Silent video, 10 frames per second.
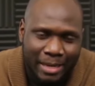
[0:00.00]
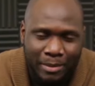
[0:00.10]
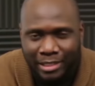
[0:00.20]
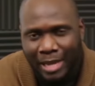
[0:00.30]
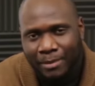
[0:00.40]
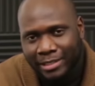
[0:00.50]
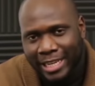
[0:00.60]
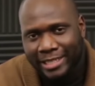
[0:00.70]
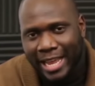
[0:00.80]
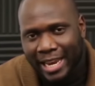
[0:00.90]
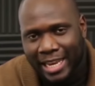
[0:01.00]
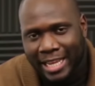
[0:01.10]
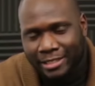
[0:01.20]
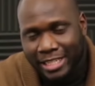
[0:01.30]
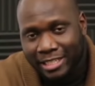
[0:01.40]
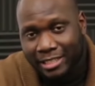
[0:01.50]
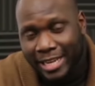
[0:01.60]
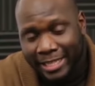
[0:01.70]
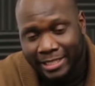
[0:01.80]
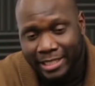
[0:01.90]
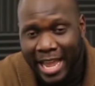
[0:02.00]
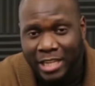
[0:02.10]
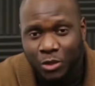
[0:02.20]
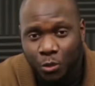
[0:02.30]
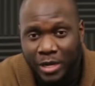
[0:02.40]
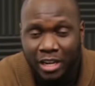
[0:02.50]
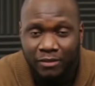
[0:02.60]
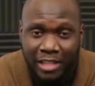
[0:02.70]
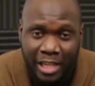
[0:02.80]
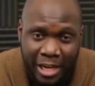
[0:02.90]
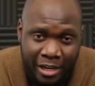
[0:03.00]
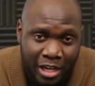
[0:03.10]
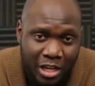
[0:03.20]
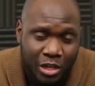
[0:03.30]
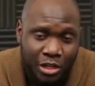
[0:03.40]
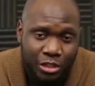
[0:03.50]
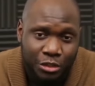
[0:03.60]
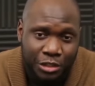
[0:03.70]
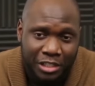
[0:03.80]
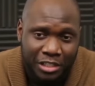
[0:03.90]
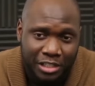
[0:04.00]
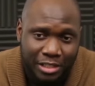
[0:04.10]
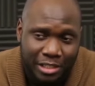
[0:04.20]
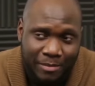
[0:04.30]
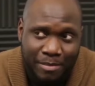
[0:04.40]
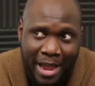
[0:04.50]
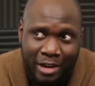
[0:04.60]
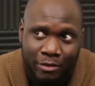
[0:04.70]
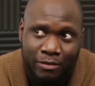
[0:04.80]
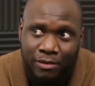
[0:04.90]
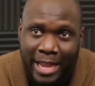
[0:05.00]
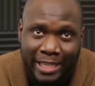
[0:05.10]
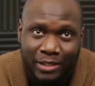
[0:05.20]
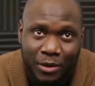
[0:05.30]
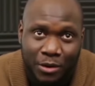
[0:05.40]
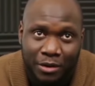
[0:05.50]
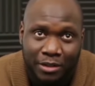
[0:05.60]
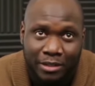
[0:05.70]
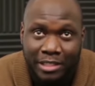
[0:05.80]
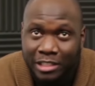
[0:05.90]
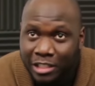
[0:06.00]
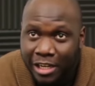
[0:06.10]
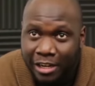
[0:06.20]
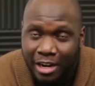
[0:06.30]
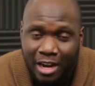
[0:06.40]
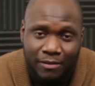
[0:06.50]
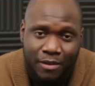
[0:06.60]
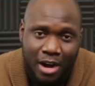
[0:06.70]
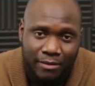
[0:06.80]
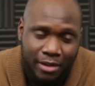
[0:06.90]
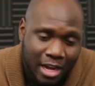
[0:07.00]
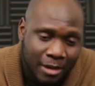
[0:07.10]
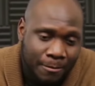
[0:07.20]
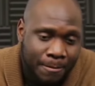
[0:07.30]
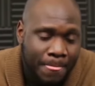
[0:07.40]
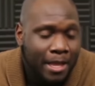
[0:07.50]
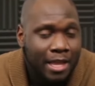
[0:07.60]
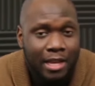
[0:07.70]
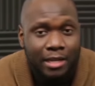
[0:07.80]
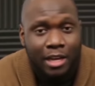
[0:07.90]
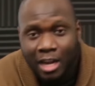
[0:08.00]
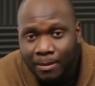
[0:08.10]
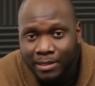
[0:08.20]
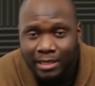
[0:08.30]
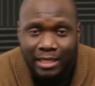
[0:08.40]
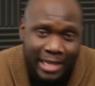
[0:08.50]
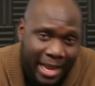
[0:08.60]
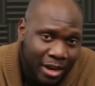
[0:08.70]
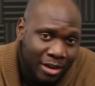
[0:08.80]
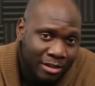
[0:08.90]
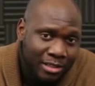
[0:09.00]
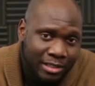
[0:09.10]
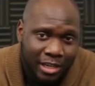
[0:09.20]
I'm gonna take that this next last week of the year to just sit back, reflect on this year, how far I've come, the ups and downs.